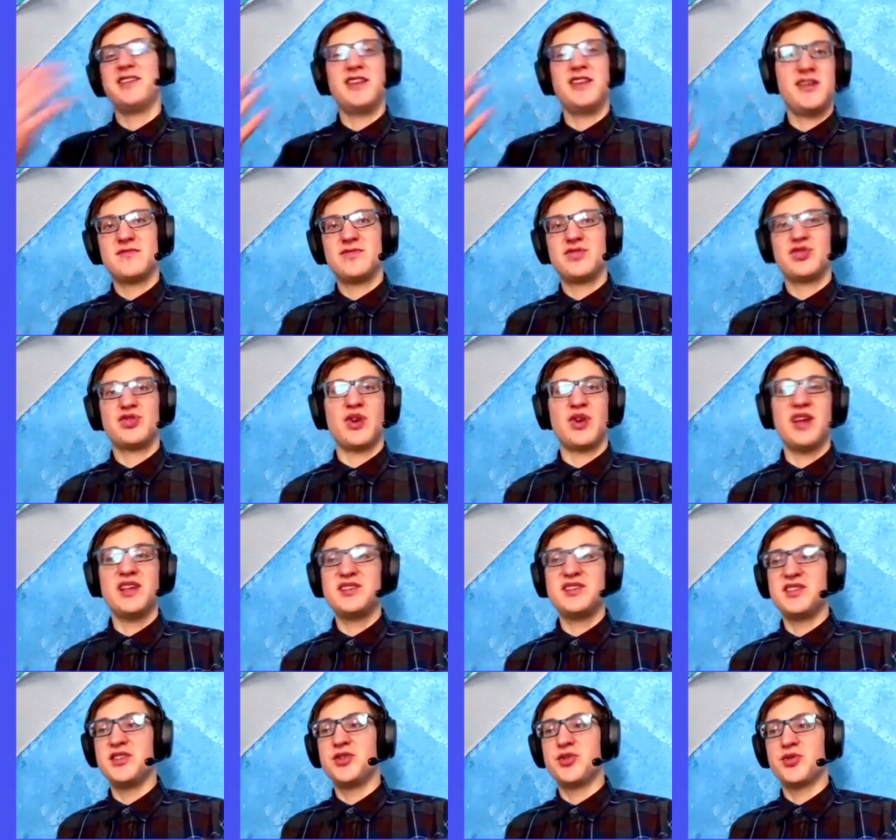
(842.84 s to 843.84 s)
know,
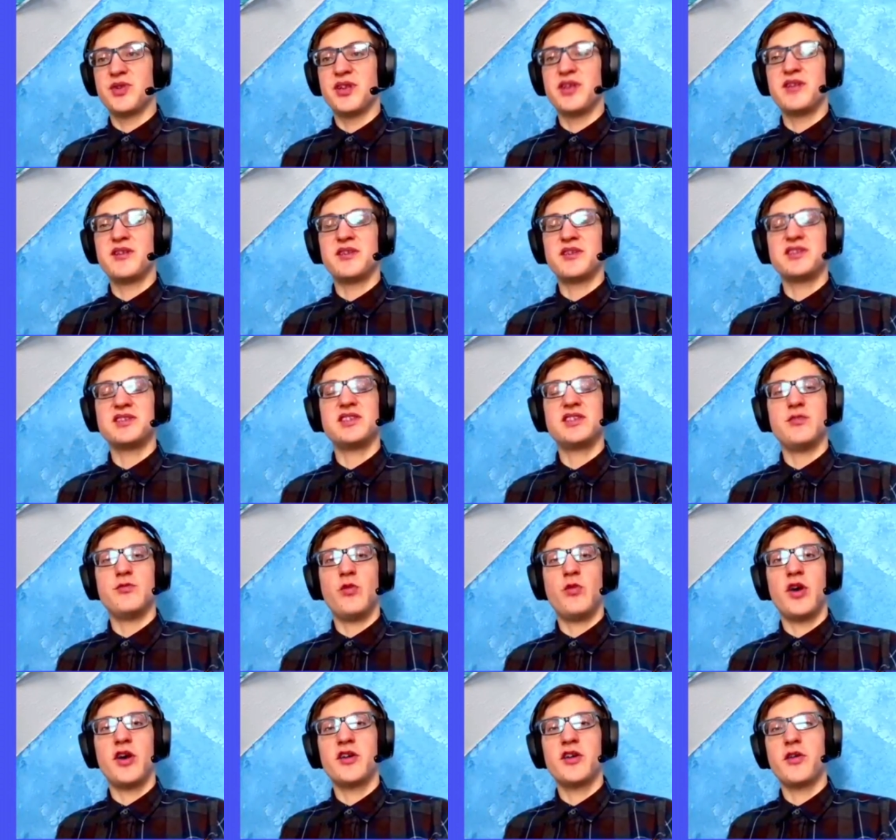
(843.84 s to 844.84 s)
tries to drink the
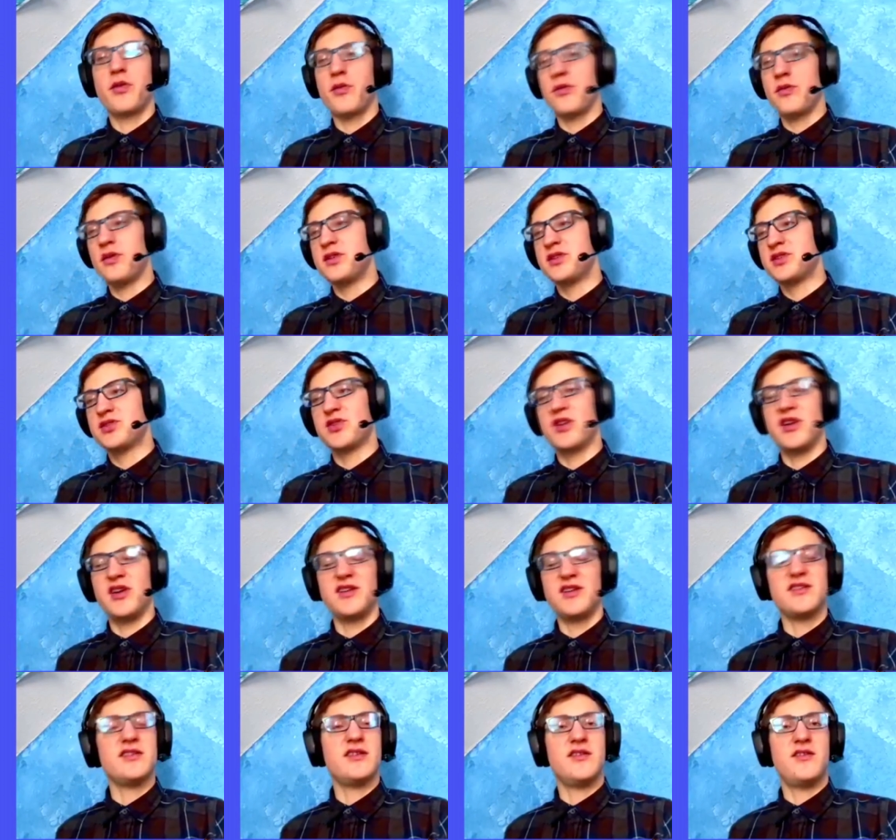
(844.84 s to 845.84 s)
seawater through the straw, and, you know,